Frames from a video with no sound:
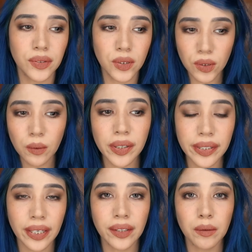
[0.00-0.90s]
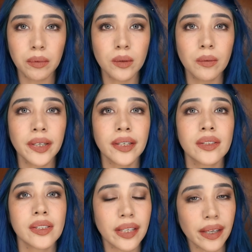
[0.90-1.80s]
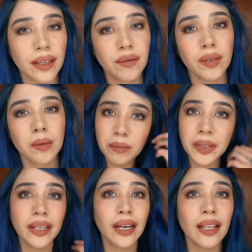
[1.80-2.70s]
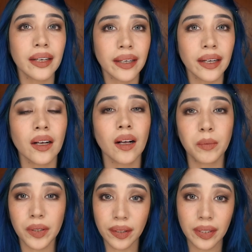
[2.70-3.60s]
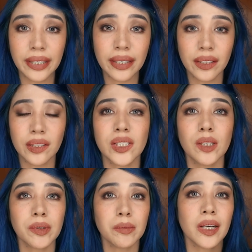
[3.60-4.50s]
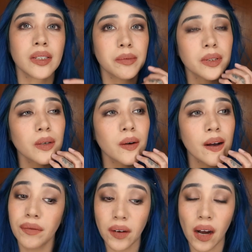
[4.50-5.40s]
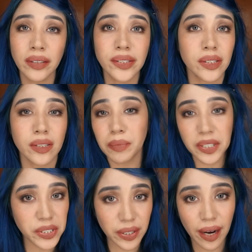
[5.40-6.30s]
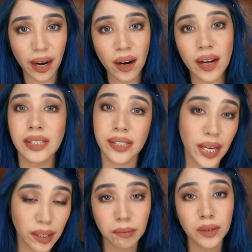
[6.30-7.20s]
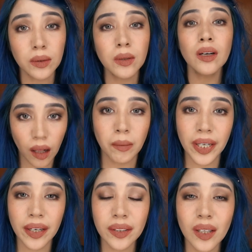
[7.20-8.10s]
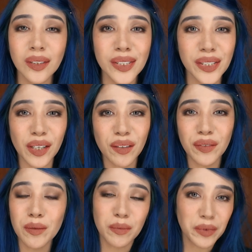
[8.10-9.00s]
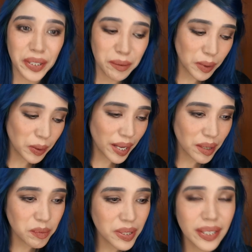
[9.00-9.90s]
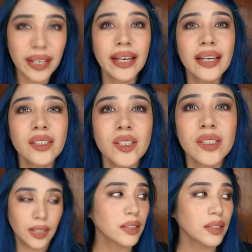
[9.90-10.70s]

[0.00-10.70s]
If you don't know where to get your blue wig, just get it from Miki Galang Hair. I'll put the link in the description box below. If not, just bleach your hair and dye it blue. All my hair colors are from Rainbow Head PH.